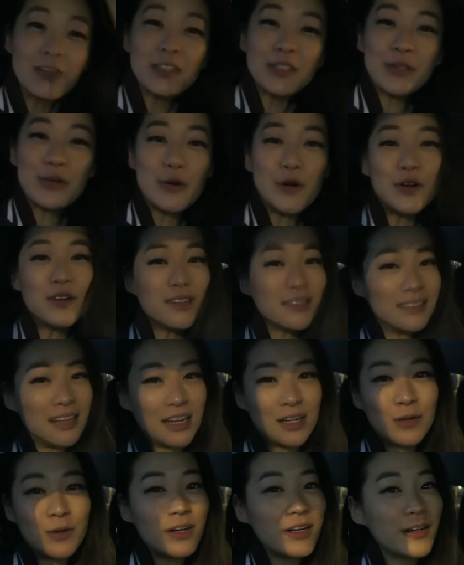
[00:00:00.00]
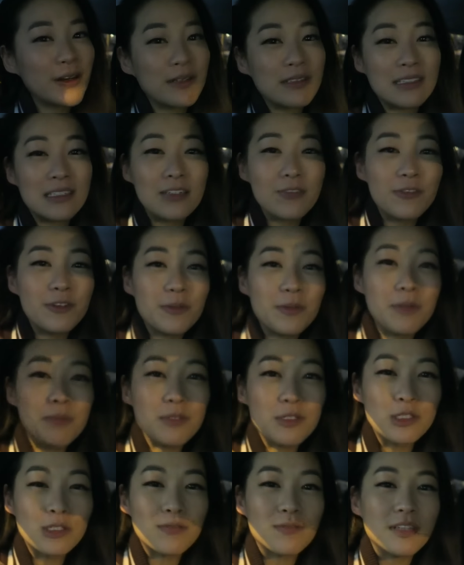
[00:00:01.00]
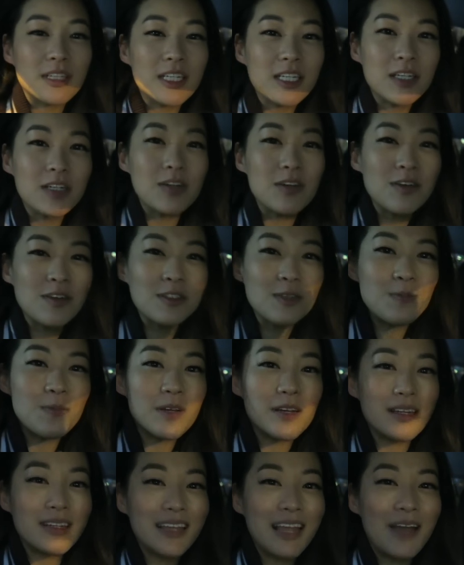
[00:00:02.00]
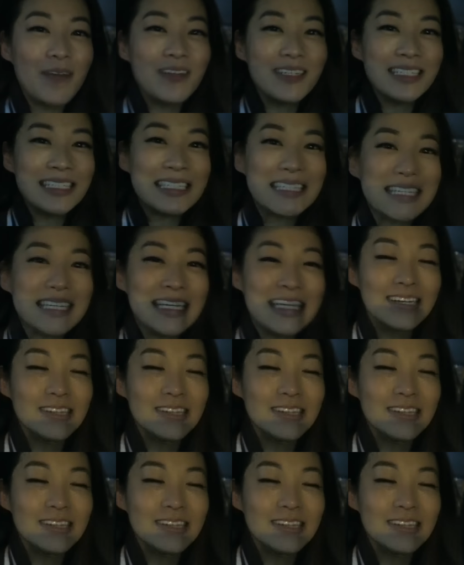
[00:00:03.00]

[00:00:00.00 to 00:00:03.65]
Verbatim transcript: It was cool. A lot of work goes into filming music videos, but can't wait to see